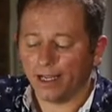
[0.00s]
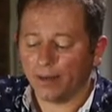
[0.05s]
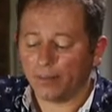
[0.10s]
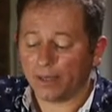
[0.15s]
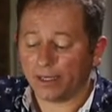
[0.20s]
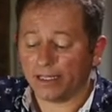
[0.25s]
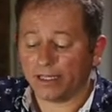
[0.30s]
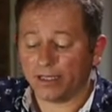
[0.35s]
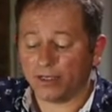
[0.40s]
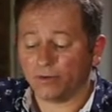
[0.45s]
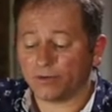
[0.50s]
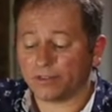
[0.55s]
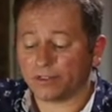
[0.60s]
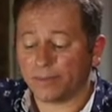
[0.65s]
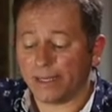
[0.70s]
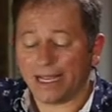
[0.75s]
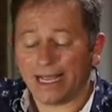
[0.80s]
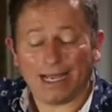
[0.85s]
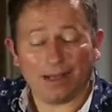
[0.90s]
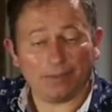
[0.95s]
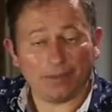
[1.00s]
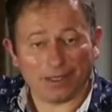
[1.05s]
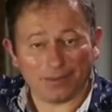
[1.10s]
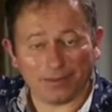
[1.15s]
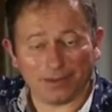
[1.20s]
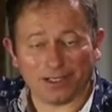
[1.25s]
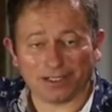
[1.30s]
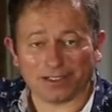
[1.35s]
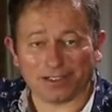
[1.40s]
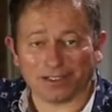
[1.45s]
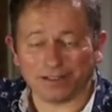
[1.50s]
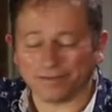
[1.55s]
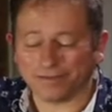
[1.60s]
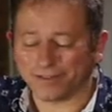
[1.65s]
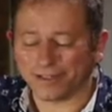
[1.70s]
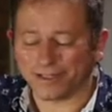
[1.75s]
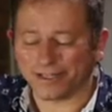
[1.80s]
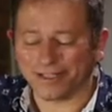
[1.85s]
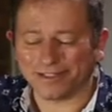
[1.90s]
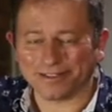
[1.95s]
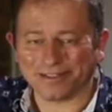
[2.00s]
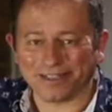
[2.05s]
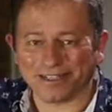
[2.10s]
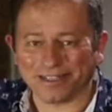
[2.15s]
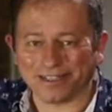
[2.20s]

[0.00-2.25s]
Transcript: But I think you'll also be a happier person after a glass of